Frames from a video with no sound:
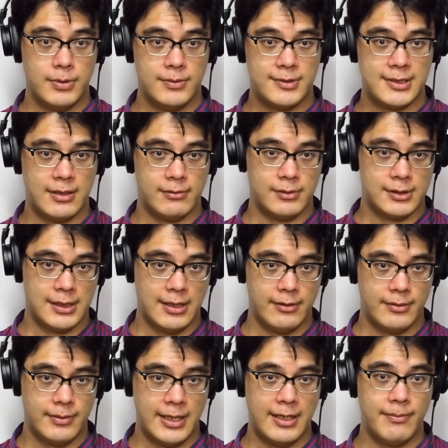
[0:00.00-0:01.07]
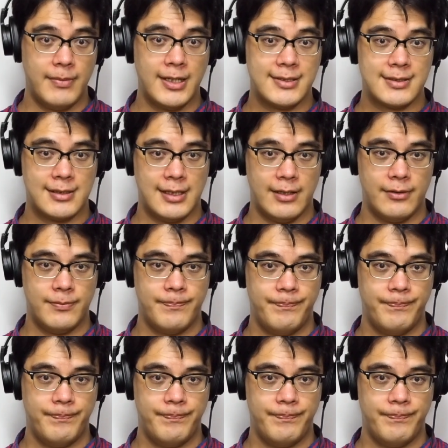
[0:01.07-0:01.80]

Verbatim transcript: SoundCloud, and Mixcloud.